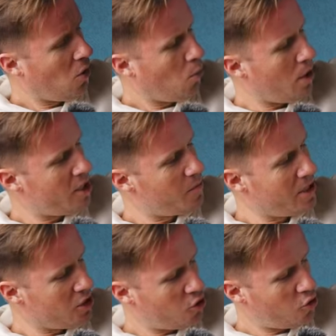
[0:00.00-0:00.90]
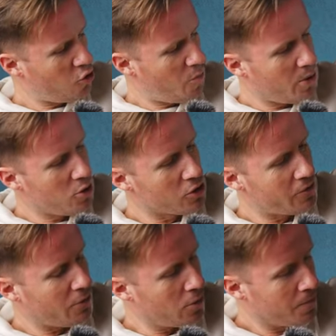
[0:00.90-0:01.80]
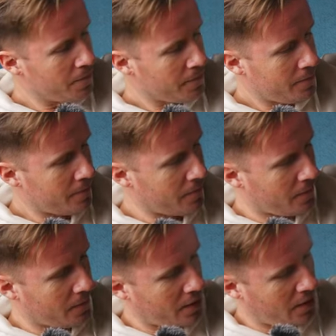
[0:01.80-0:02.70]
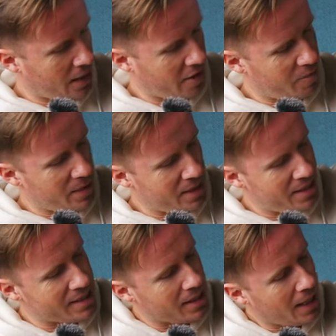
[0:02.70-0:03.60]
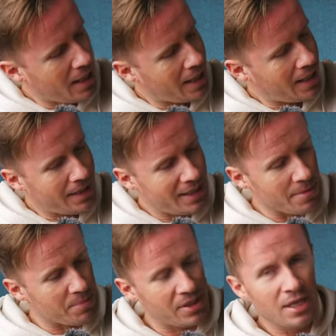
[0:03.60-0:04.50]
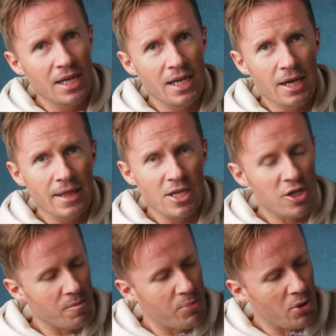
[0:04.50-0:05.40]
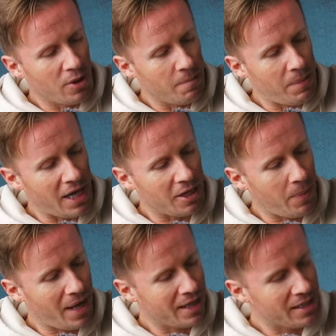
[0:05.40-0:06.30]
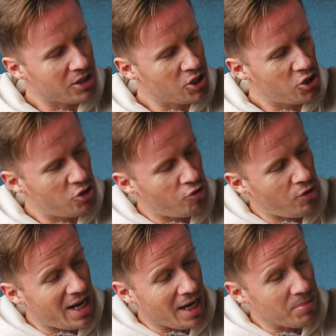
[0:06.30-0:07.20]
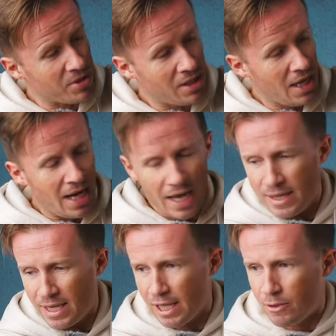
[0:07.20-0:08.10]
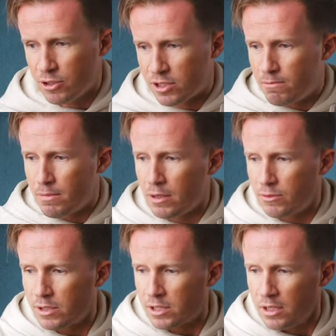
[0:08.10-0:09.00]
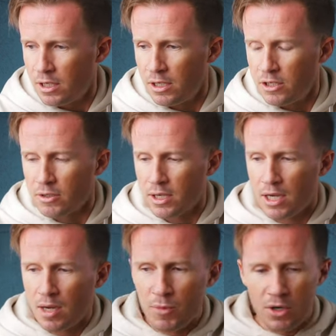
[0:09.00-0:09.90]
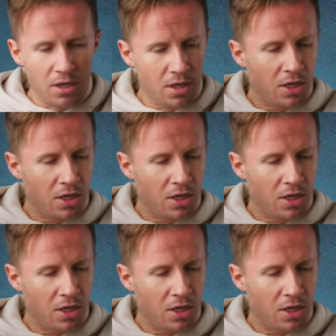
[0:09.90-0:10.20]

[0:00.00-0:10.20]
What has been super useful have been these clips that you can put on the backpack straps, and they allow you to mount your camera